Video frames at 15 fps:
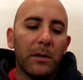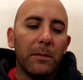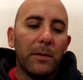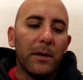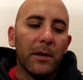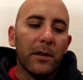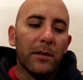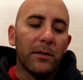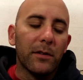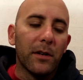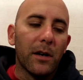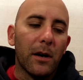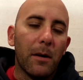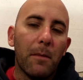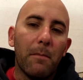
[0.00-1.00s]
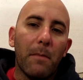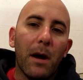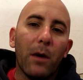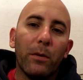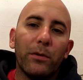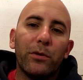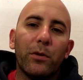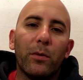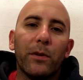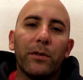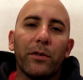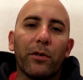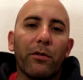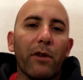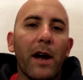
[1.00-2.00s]
being because my original
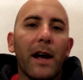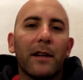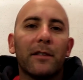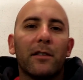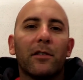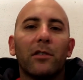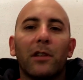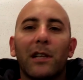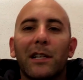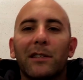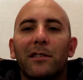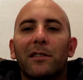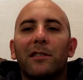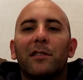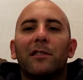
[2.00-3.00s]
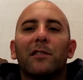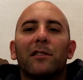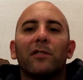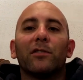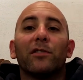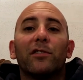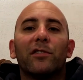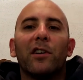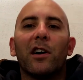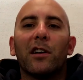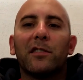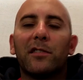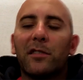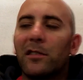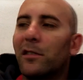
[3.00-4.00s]
ones are cracked on the lenses, so it
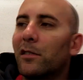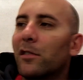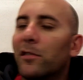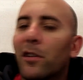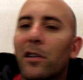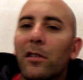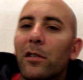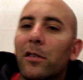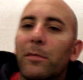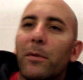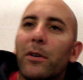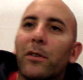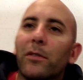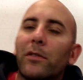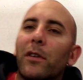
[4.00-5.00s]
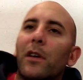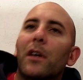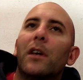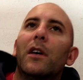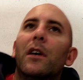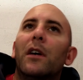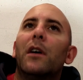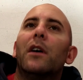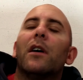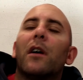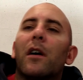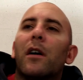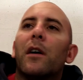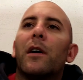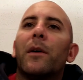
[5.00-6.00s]
sucks. Looks ugly as balls.
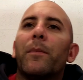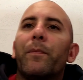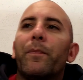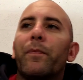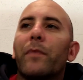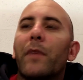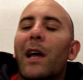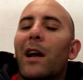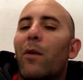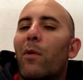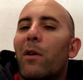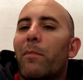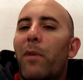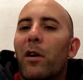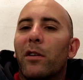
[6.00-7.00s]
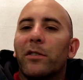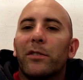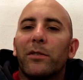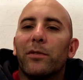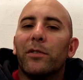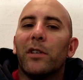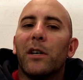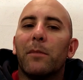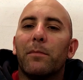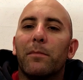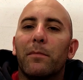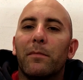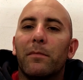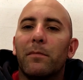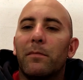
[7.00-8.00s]
And I want to polish those up
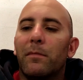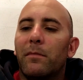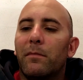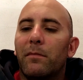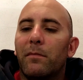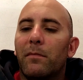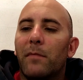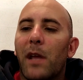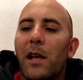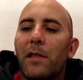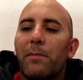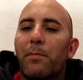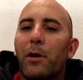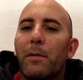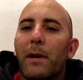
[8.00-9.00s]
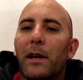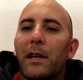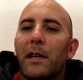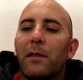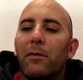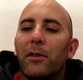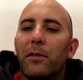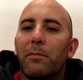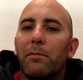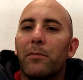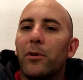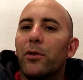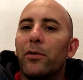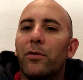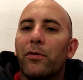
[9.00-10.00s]
and put them back in with a
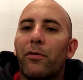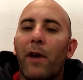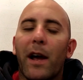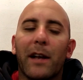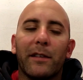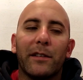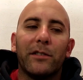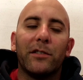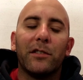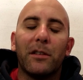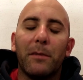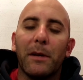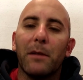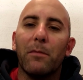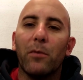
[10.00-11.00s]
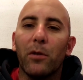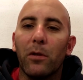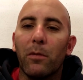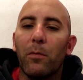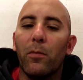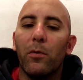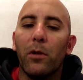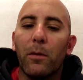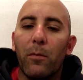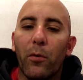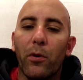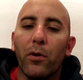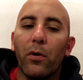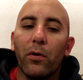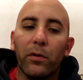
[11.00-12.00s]
huge crack. I mean, it's just to make it look
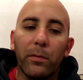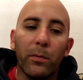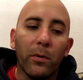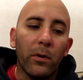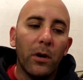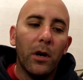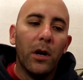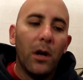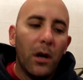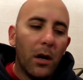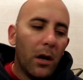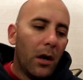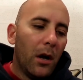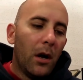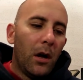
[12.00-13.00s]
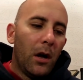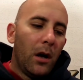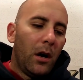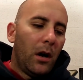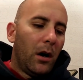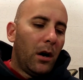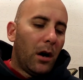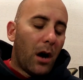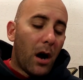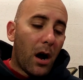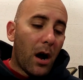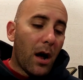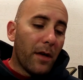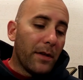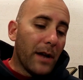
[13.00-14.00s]
more noticeable.
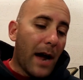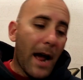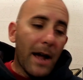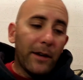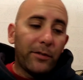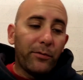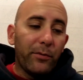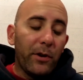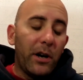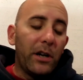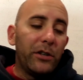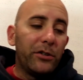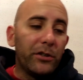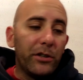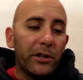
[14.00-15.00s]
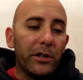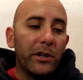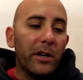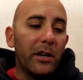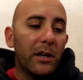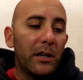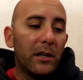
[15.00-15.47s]
The IS300,